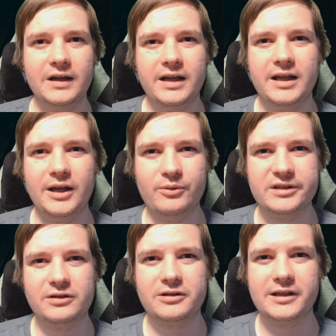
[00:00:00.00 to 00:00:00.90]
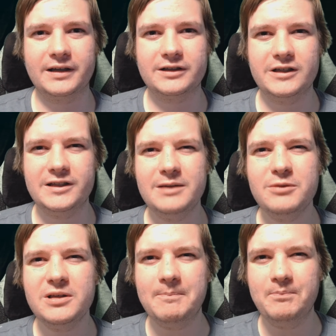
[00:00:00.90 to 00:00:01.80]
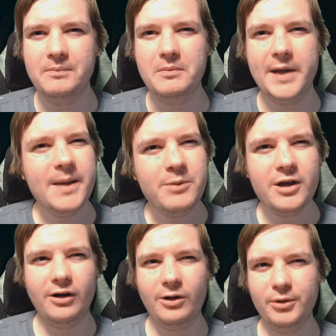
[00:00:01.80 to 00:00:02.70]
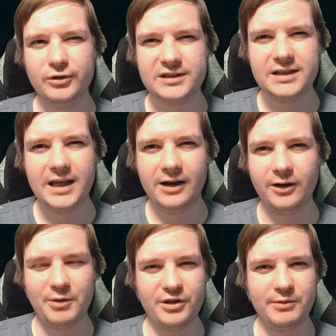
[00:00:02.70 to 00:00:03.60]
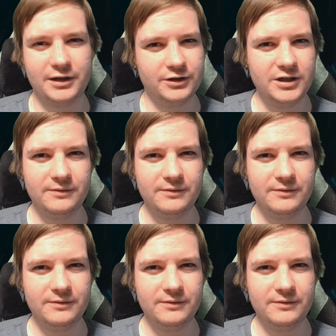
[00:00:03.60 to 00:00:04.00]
It was interesting because she seemed to maybe almost care about the Master Chief.